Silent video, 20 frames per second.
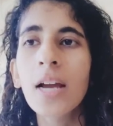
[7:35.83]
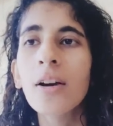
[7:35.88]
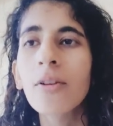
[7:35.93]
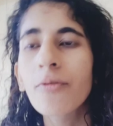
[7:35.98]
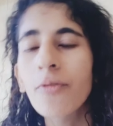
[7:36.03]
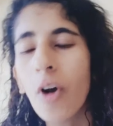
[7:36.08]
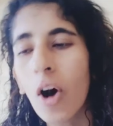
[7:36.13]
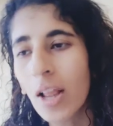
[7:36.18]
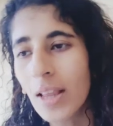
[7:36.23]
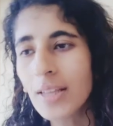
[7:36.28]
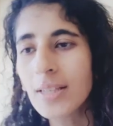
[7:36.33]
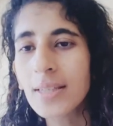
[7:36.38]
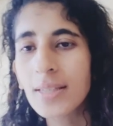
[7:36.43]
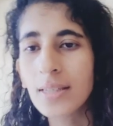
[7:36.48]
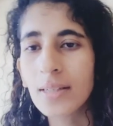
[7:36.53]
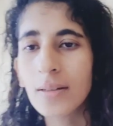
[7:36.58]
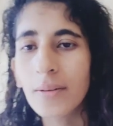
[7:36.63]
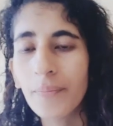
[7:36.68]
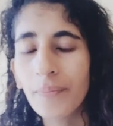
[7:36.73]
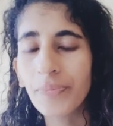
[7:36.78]
Fall
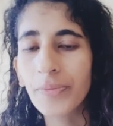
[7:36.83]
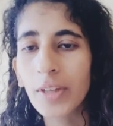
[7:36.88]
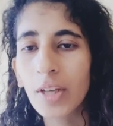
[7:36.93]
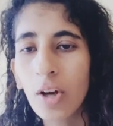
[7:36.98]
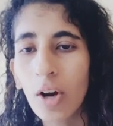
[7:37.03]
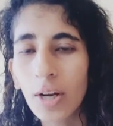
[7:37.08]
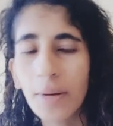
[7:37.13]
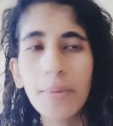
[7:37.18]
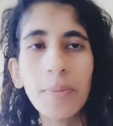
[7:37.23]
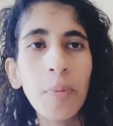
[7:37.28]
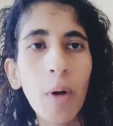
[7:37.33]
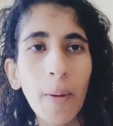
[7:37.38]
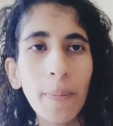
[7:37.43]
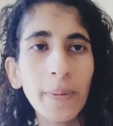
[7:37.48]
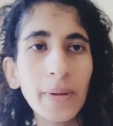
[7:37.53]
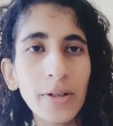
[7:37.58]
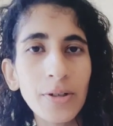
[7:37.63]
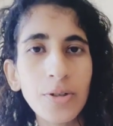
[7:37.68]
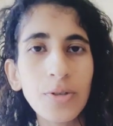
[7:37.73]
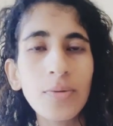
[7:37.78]
is gonna be
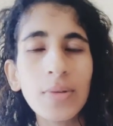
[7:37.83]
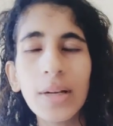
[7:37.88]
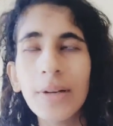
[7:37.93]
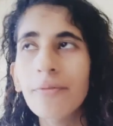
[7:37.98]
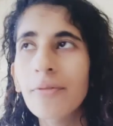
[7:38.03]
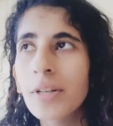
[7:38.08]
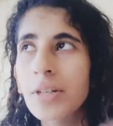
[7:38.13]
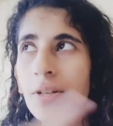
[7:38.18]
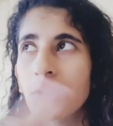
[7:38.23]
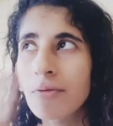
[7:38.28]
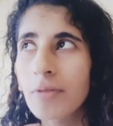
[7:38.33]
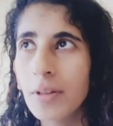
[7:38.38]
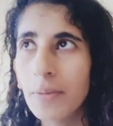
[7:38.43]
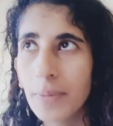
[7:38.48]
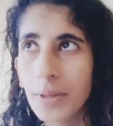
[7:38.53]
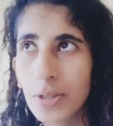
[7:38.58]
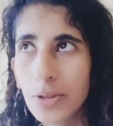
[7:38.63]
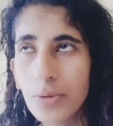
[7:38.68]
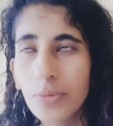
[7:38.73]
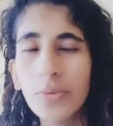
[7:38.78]
popular soon and winter will
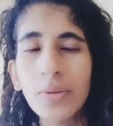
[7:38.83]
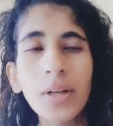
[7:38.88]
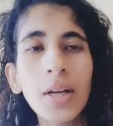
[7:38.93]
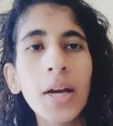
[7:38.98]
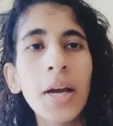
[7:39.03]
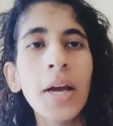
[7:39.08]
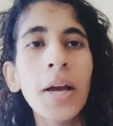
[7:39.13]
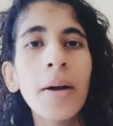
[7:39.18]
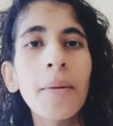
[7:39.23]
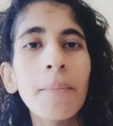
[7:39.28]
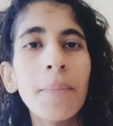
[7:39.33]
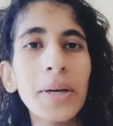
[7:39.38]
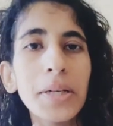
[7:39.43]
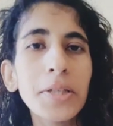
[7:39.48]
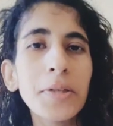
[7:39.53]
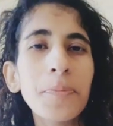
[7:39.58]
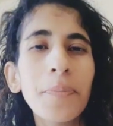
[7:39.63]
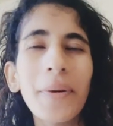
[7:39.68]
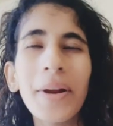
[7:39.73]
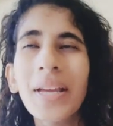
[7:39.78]
be soon. But
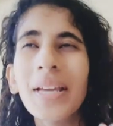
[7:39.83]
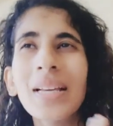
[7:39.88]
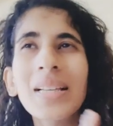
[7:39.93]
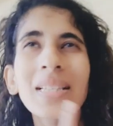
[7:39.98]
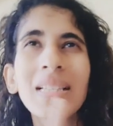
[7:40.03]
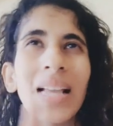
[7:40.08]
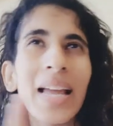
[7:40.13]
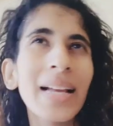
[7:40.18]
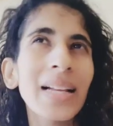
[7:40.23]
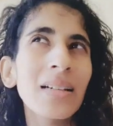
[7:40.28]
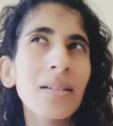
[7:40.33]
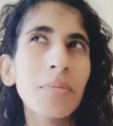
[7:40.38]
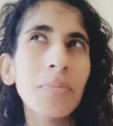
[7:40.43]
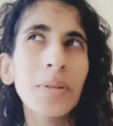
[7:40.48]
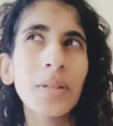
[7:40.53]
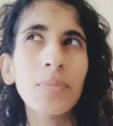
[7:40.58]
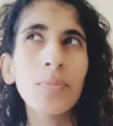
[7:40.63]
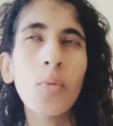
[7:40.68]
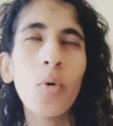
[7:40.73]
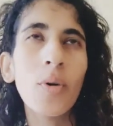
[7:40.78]
spring is like a little
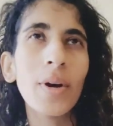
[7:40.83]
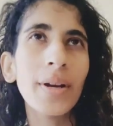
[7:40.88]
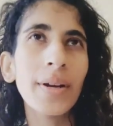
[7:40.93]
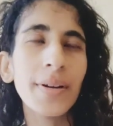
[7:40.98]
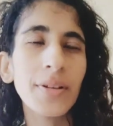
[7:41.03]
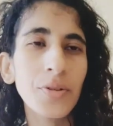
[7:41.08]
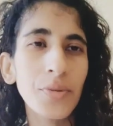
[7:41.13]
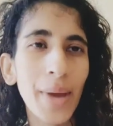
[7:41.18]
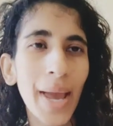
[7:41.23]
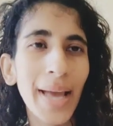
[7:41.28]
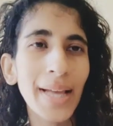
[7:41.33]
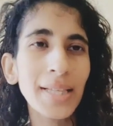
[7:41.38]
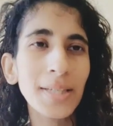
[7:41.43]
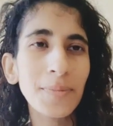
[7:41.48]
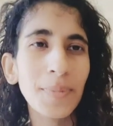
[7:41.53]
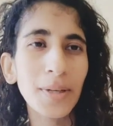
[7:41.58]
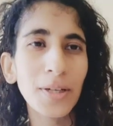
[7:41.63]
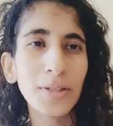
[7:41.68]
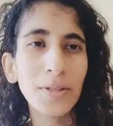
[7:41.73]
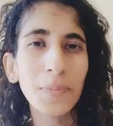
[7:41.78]
bit more in advance
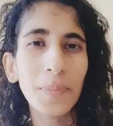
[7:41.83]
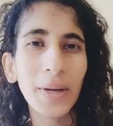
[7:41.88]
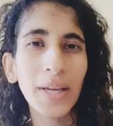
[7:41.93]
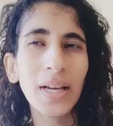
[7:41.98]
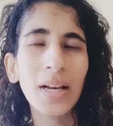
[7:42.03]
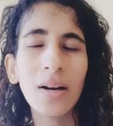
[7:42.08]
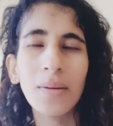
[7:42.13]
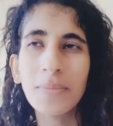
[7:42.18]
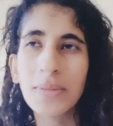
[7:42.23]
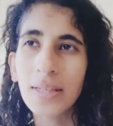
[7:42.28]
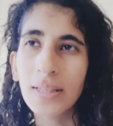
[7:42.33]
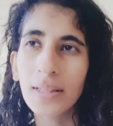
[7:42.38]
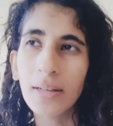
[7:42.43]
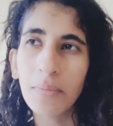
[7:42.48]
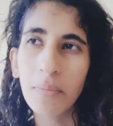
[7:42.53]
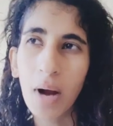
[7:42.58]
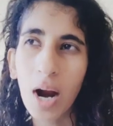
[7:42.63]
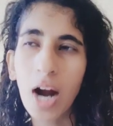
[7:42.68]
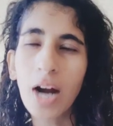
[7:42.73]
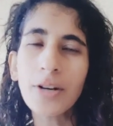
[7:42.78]
because spring comes in the
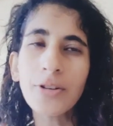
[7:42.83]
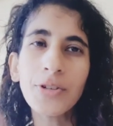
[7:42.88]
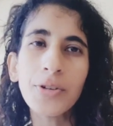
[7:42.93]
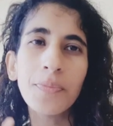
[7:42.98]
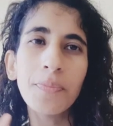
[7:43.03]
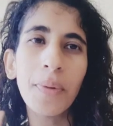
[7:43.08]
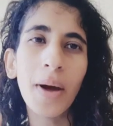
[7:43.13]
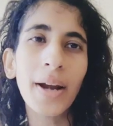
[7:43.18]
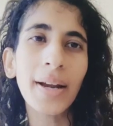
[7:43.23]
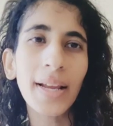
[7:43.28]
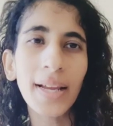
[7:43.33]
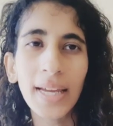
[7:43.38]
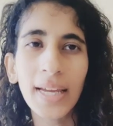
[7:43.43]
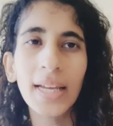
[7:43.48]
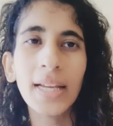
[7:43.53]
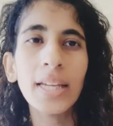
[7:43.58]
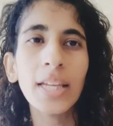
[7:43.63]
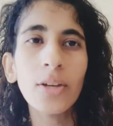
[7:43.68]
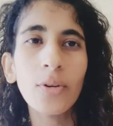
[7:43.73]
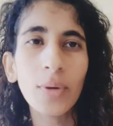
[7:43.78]
March. But
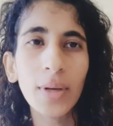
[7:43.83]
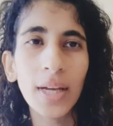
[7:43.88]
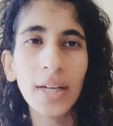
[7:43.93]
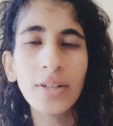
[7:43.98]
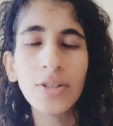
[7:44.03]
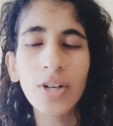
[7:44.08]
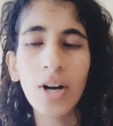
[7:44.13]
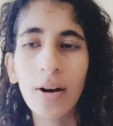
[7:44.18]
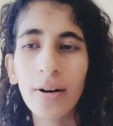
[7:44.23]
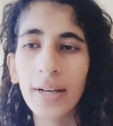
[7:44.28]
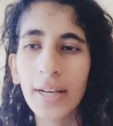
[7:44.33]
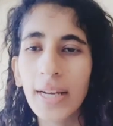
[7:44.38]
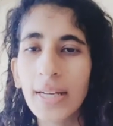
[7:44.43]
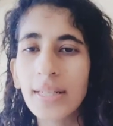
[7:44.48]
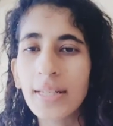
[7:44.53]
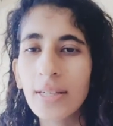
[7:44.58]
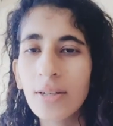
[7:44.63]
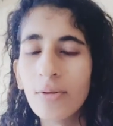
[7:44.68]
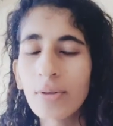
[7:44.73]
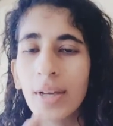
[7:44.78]
again, you can
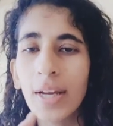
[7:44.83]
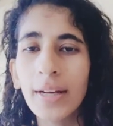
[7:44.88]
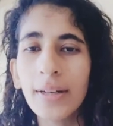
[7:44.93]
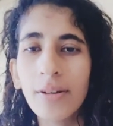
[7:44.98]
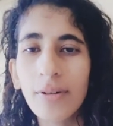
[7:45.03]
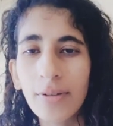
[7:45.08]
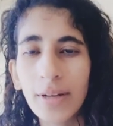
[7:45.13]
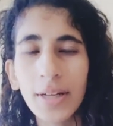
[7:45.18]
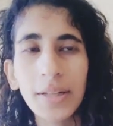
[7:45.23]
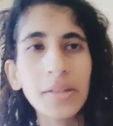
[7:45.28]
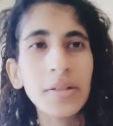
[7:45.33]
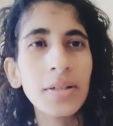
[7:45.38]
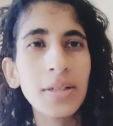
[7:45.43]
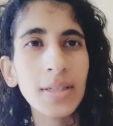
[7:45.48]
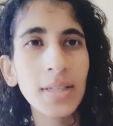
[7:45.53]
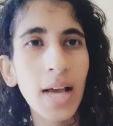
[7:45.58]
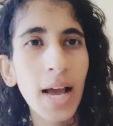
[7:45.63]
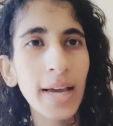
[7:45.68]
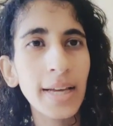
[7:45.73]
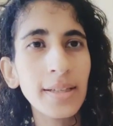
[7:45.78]
target, you can create the
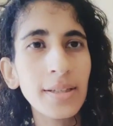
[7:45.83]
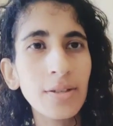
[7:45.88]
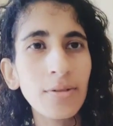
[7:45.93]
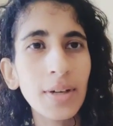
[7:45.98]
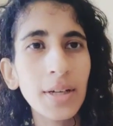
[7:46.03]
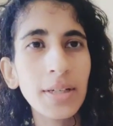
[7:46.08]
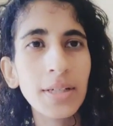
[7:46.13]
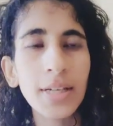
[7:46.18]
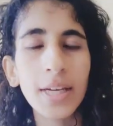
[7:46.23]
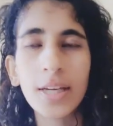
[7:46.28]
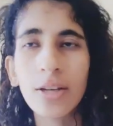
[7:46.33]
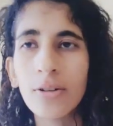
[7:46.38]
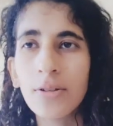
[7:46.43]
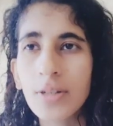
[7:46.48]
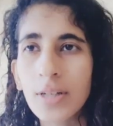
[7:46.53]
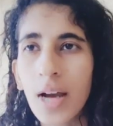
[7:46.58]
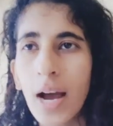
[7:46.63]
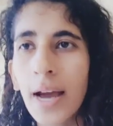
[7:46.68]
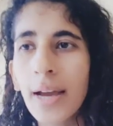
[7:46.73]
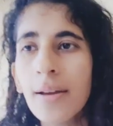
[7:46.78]
designs, you can take your
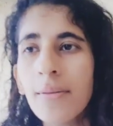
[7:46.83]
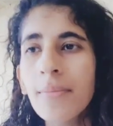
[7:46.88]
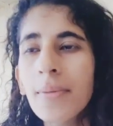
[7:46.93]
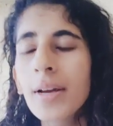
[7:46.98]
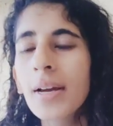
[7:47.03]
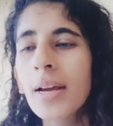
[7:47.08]
time